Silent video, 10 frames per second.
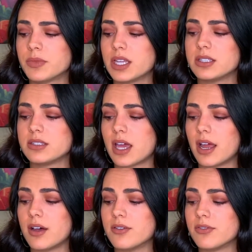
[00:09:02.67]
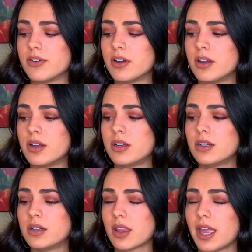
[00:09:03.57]
instead of
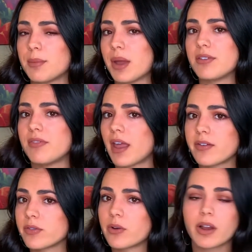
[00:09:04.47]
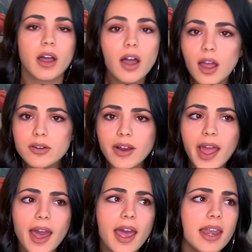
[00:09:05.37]
like my fave Lauren
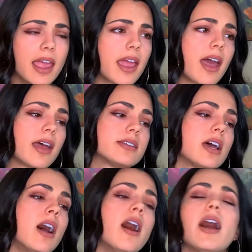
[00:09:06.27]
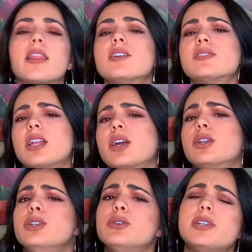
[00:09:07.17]
Conrad, and I love selling a
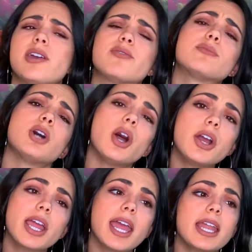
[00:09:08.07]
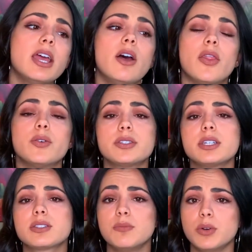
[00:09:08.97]
New Day from Target. Those
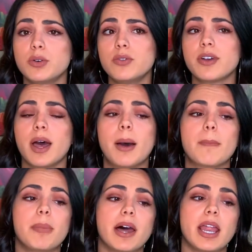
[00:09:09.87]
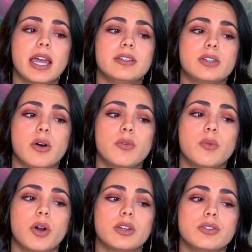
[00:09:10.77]
things move, but I don't
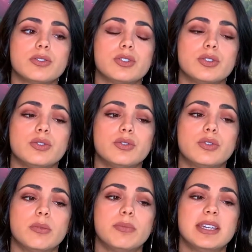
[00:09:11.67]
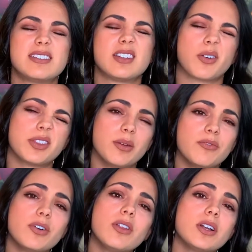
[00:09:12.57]
want to be stuck with them
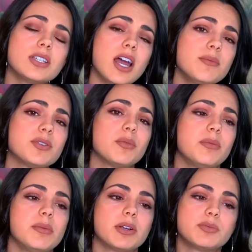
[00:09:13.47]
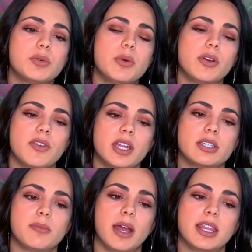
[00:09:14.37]
for a long time, so I'm going to be much more motivated
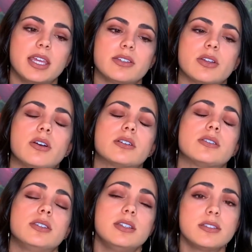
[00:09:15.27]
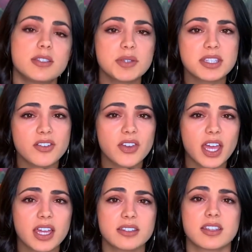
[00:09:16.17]
to buy things that are season
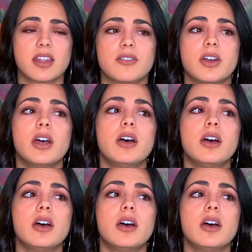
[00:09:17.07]
specific instead of,